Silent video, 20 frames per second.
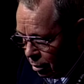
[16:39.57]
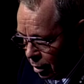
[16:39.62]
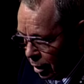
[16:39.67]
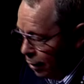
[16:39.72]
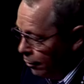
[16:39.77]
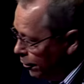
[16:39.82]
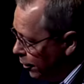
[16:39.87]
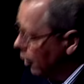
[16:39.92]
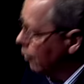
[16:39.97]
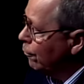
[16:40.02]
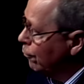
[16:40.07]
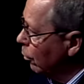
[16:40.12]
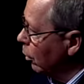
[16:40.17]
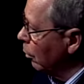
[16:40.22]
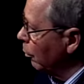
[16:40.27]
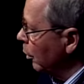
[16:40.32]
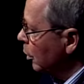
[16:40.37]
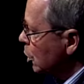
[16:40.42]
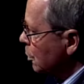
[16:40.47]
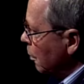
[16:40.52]
And therefore,
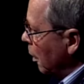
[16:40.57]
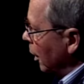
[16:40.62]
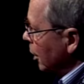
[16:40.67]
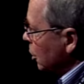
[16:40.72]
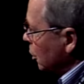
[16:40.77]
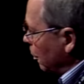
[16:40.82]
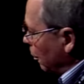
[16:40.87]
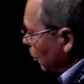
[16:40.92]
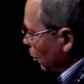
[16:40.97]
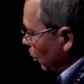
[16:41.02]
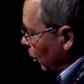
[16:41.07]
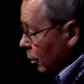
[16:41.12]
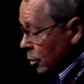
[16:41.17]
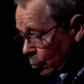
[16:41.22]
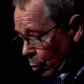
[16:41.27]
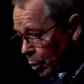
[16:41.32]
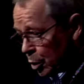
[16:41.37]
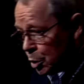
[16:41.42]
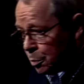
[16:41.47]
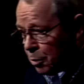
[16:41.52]
we're respons-
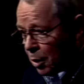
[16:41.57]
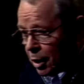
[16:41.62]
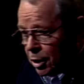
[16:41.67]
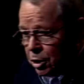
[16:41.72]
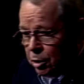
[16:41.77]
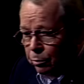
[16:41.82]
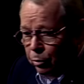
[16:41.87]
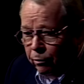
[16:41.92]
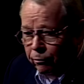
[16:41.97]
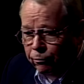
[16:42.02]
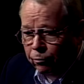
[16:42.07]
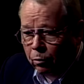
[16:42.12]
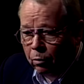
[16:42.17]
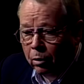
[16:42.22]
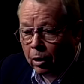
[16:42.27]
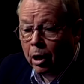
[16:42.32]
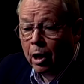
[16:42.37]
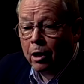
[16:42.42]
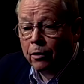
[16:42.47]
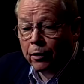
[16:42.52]
we're responsible
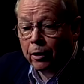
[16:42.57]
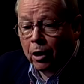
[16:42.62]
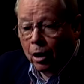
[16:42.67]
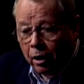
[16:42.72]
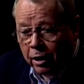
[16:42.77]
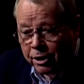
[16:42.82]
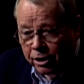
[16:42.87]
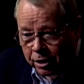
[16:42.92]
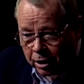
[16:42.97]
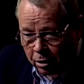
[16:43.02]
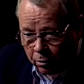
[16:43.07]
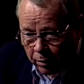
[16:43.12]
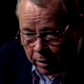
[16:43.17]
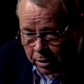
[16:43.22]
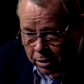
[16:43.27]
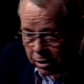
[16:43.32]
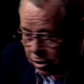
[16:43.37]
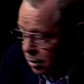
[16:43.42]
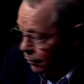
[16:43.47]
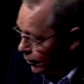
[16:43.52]
for the
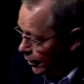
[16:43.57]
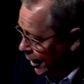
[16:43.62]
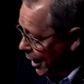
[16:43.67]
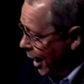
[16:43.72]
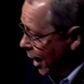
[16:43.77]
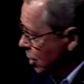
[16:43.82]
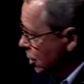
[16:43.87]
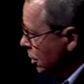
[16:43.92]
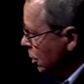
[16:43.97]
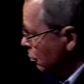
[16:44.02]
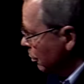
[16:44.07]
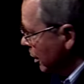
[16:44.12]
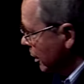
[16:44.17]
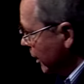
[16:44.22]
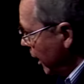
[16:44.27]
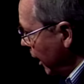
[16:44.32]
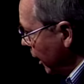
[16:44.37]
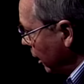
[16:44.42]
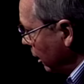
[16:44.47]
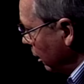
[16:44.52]
consequences of the actions we
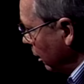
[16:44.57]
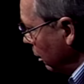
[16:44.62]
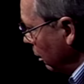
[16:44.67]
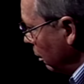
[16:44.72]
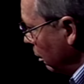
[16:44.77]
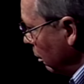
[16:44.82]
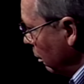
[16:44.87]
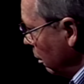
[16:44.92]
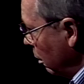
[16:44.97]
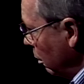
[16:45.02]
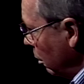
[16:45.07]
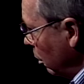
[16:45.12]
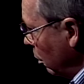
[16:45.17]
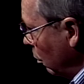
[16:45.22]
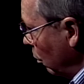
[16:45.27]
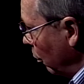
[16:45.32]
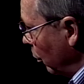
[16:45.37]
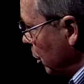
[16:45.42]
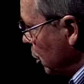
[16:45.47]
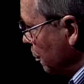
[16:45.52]
take.
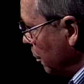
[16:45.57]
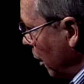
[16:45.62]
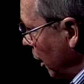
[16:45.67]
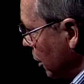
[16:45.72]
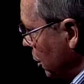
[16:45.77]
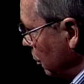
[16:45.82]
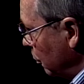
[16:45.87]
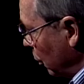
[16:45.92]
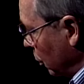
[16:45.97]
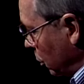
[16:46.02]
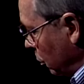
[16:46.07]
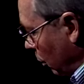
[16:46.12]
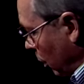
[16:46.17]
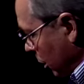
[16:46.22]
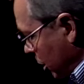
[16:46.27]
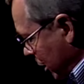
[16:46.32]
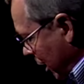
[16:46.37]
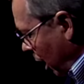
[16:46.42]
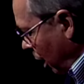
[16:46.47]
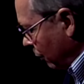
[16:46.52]
We're responsible to
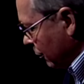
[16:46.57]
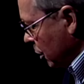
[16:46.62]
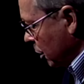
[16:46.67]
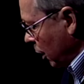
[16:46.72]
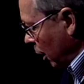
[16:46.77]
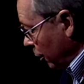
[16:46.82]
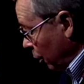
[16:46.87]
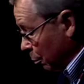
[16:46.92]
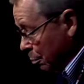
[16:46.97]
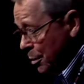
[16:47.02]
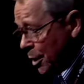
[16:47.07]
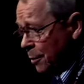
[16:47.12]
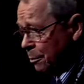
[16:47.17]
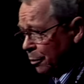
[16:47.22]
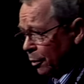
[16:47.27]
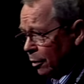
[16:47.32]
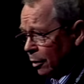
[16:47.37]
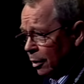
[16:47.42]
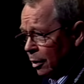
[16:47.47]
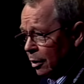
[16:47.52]
ourselves, to other
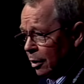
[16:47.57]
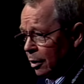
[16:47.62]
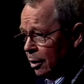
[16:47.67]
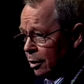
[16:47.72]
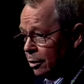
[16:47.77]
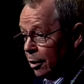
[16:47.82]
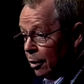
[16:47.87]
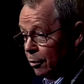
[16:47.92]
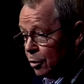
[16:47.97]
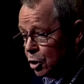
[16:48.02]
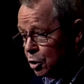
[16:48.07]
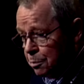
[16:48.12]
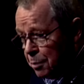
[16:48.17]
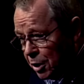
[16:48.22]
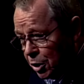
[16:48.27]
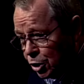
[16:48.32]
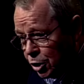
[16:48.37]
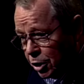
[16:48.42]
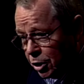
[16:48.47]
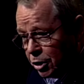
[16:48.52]
people, to other
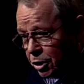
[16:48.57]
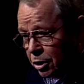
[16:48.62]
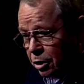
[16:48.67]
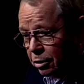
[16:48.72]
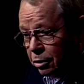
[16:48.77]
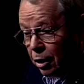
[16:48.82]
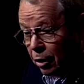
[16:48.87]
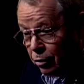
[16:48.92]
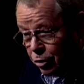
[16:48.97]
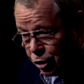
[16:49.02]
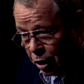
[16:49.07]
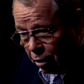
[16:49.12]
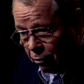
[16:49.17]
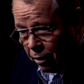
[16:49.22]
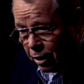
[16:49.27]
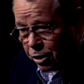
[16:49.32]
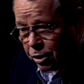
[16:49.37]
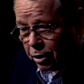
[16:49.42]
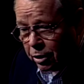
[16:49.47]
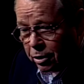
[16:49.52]
species, to other
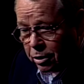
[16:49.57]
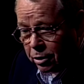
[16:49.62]
generations.